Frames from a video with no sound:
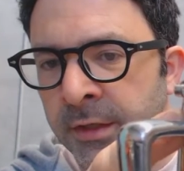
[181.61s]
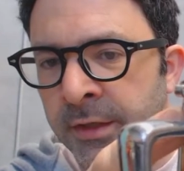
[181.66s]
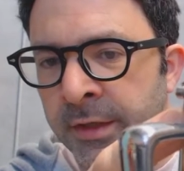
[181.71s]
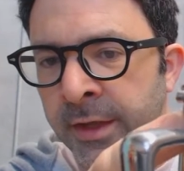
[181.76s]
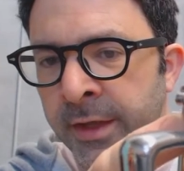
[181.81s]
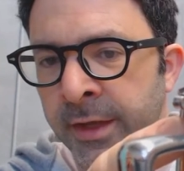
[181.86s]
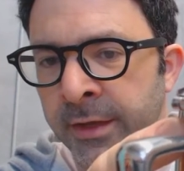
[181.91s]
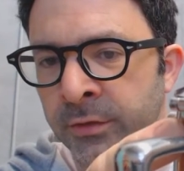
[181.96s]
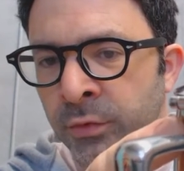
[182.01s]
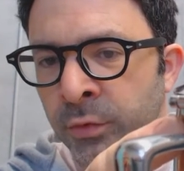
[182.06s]
The
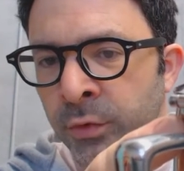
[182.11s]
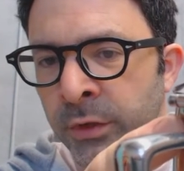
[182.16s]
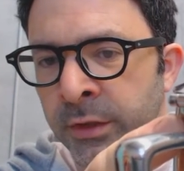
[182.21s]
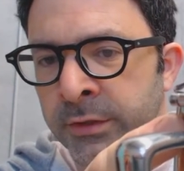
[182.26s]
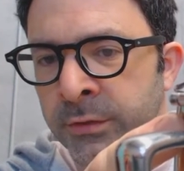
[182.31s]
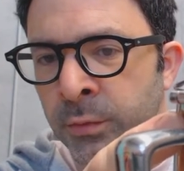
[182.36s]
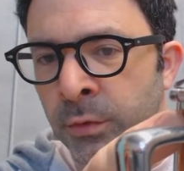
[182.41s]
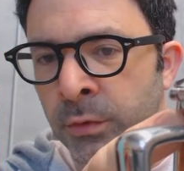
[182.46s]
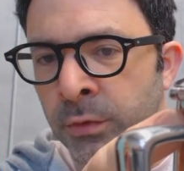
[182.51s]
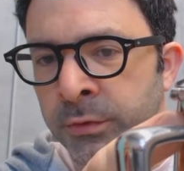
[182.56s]
handle
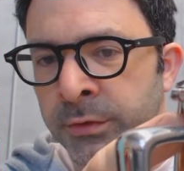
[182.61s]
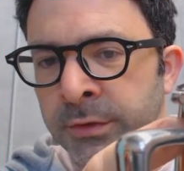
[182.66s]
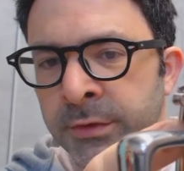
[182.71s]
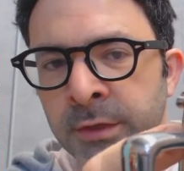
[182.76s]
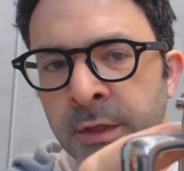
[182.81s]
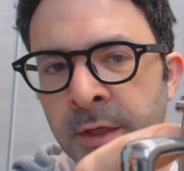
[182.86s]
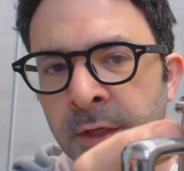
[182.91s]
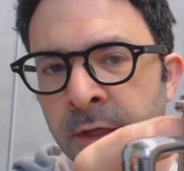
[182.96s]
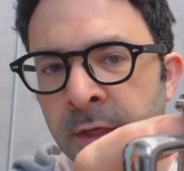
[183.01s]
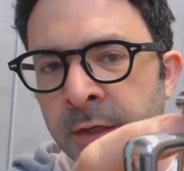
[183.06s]
is welded,
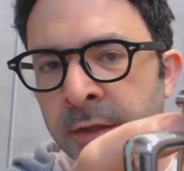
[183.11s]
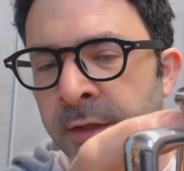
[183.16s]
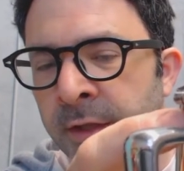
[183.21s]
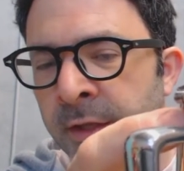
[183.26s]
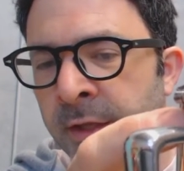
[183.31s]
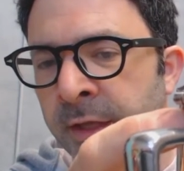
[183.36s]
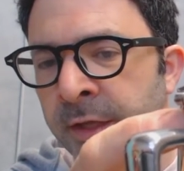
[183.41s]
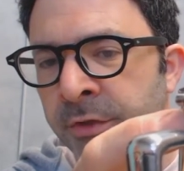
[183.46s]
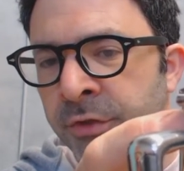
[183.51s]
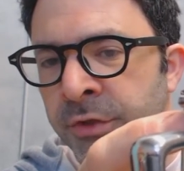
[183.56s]
the
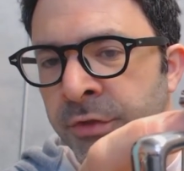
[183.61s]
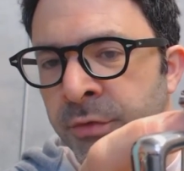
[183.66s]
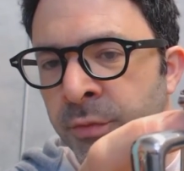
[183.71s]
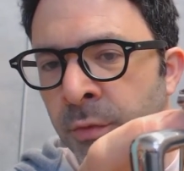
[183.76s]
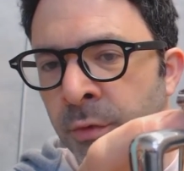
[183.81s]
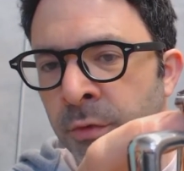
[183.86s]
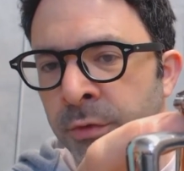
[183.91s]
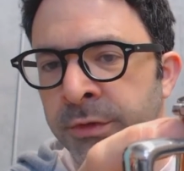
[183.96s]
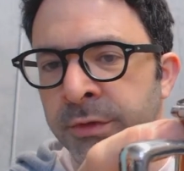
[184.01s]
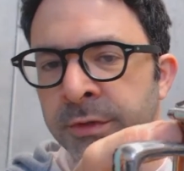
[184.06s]
hinge is
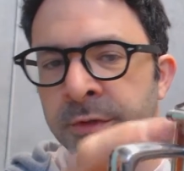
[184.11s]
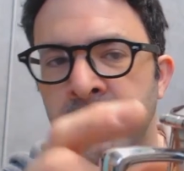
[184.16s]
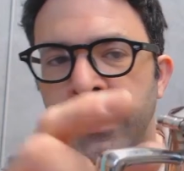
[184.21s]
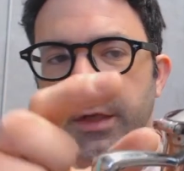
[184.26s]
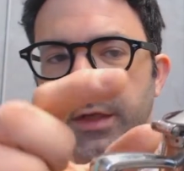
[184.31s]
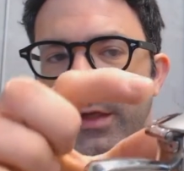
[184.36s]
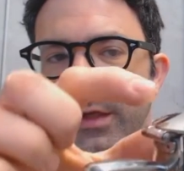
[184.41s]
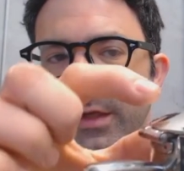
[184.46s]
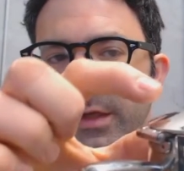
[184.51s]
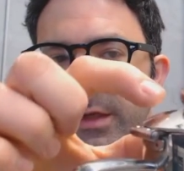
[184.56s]
welded,
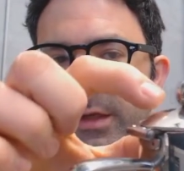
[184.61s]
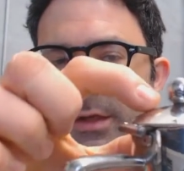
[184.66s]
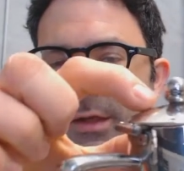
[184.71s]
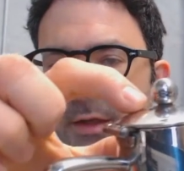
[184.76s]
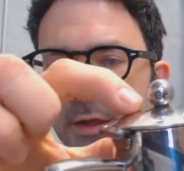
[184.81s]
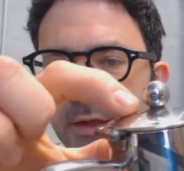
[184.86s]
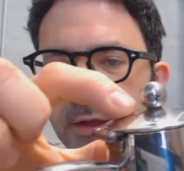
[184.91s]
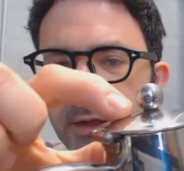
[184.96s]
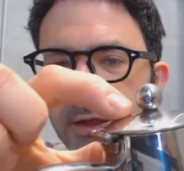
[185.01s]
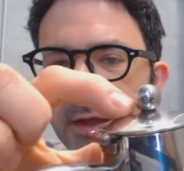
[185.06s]

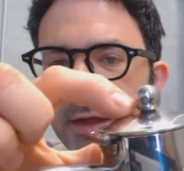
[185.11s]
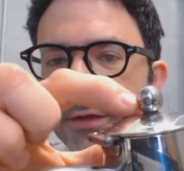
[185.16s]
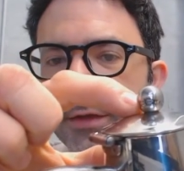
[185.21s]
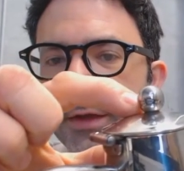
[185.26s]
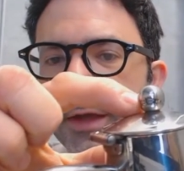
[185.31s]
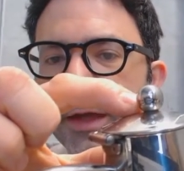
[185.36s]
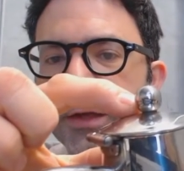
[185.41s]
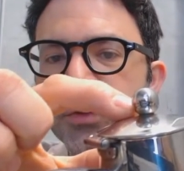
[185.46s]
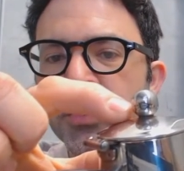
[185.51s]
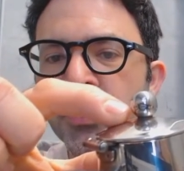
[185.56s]
and
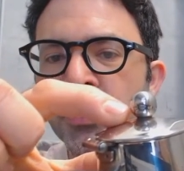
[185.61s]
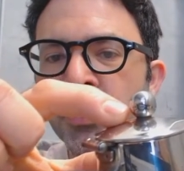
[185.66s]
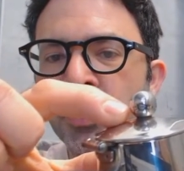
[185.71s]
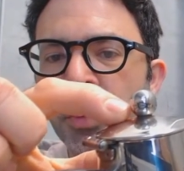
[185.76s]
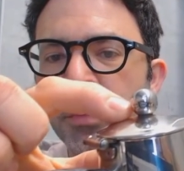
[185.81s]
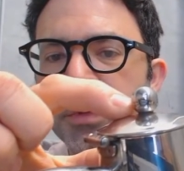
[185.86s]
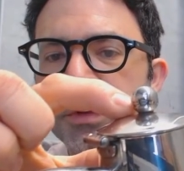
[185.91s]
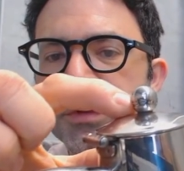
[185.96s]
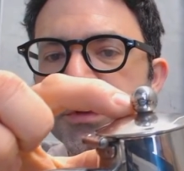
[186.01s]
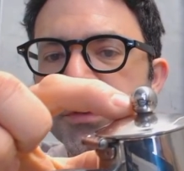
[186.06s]
the actual
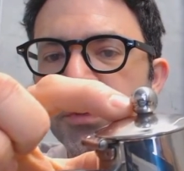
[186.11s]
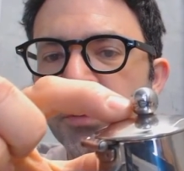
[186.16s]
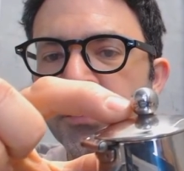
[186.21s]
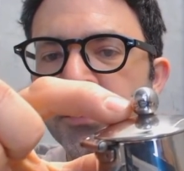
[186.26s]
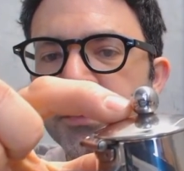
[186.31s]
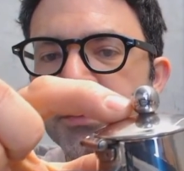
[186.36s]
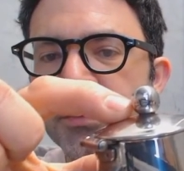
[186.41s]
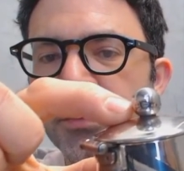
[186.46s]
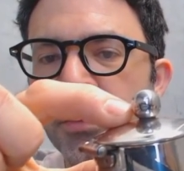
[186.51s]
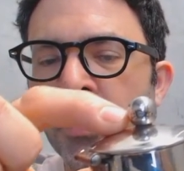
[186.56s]
knob itself
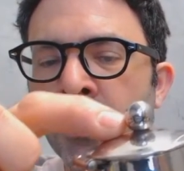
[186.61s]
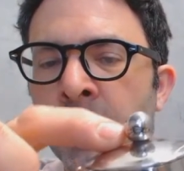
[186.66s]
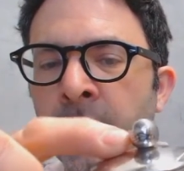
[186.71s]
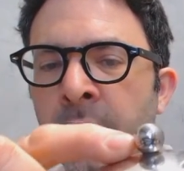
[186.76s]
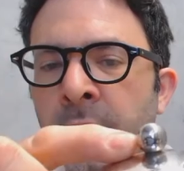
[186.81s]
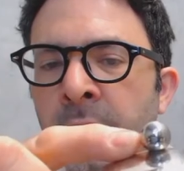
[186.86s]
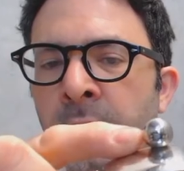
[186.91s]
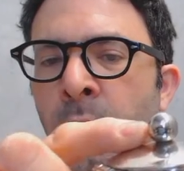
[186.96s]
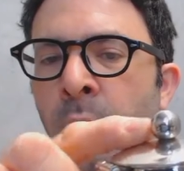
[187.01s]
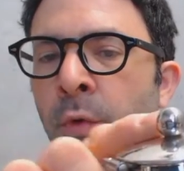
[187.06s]
is not
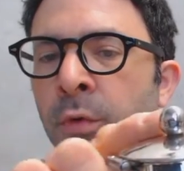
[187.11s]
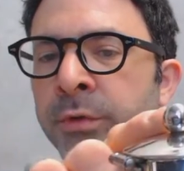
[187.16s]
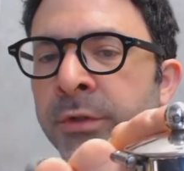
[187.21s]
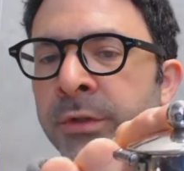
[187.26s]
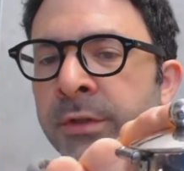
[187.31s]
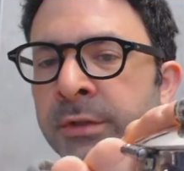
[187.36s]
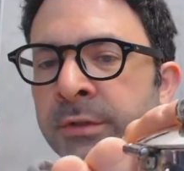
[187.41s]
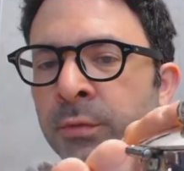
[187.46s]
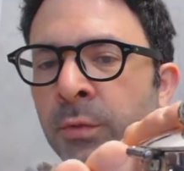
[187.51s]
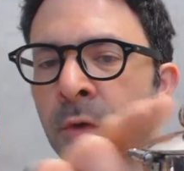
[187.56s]

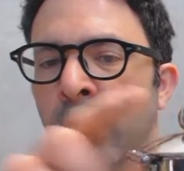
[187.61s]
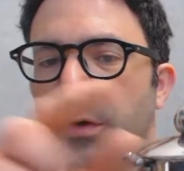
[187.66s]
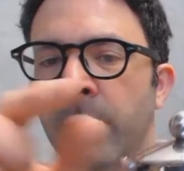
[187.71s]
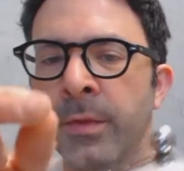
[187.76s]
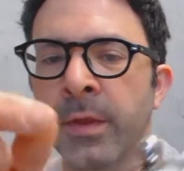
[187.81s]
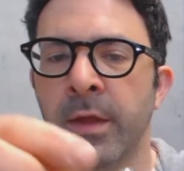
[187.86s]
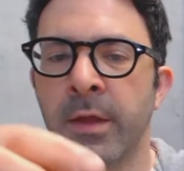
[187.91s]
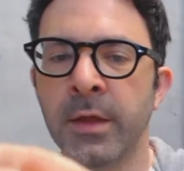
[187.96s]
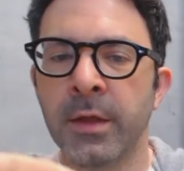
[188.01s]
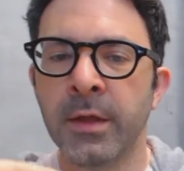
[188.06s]
welded as well.
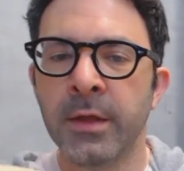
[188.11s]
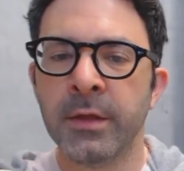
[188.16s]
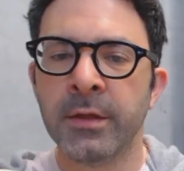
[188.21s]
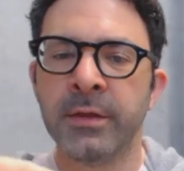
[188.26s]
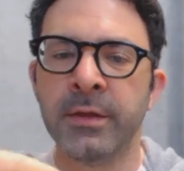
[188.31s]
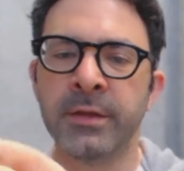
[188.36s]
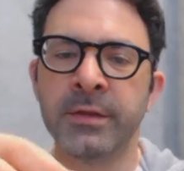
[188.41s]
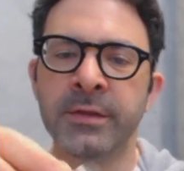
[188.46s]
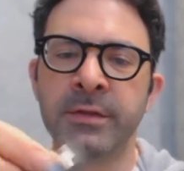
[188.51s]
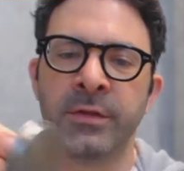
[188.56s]

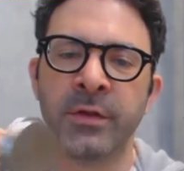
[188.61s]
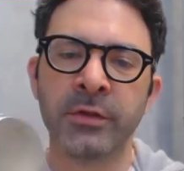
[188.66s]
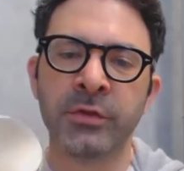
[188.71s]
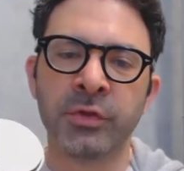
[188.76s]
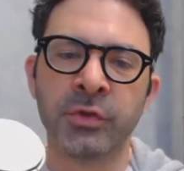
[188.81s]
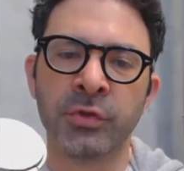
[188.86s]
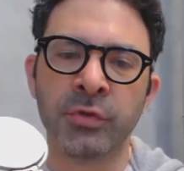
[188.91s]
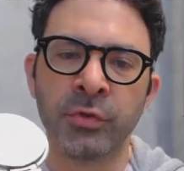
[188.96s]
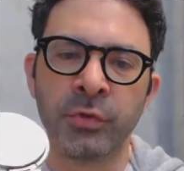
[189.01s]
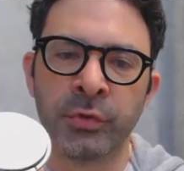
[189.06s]
There's no
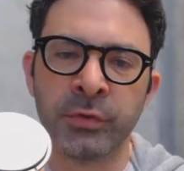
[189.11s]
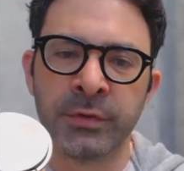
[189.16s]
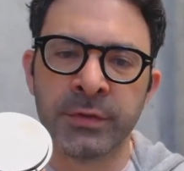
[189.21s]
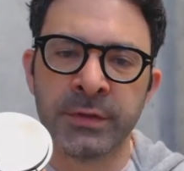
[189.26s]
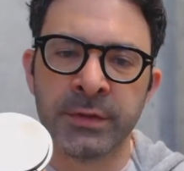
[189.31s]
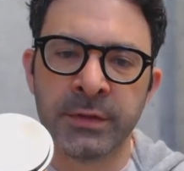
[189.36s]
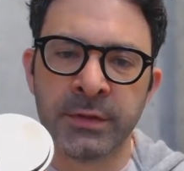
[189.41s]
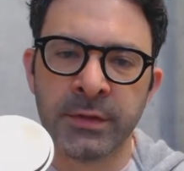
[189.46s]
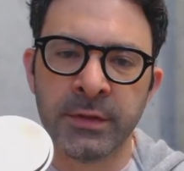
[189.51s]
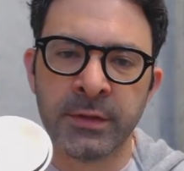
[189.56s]

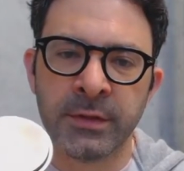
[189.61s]
screws.